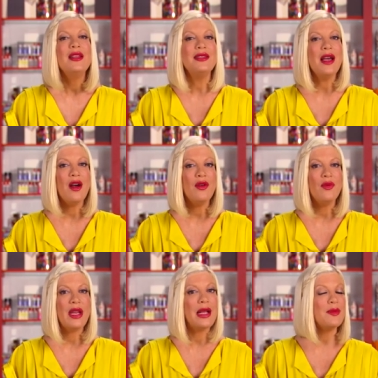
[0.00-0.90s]
So
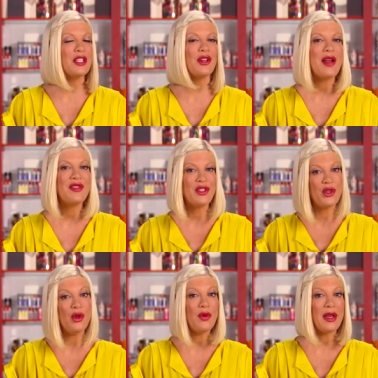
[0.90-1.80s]
when it comes to crafting
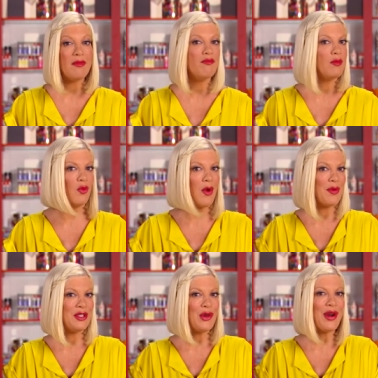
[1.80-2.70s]
jewelry, what
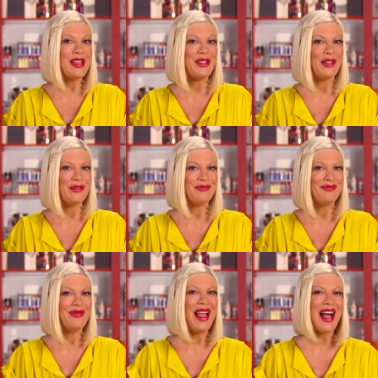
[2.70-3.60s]
would Tori do?
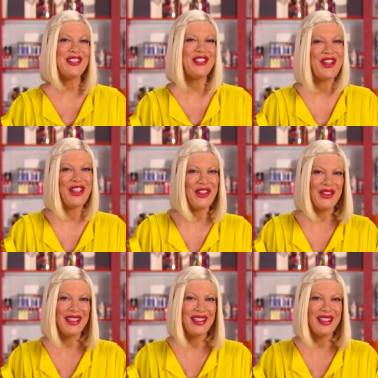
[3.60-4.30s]
I'll show you.